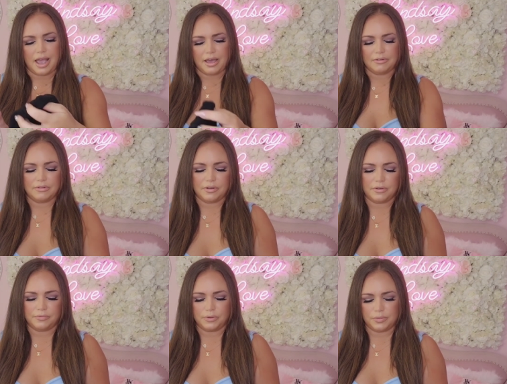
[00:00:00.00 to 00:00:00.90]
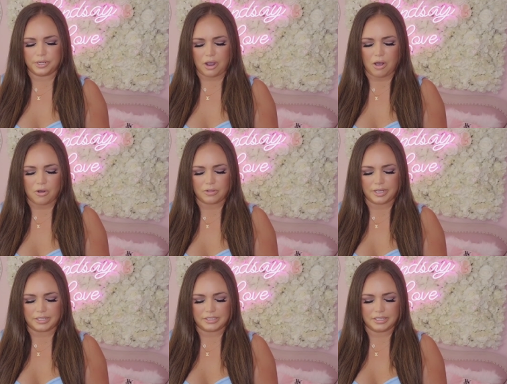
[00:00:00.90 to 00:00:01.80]
I don't know if you would call
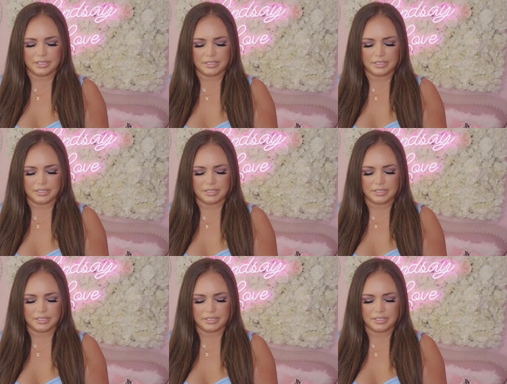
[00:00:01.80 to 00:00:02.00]
it,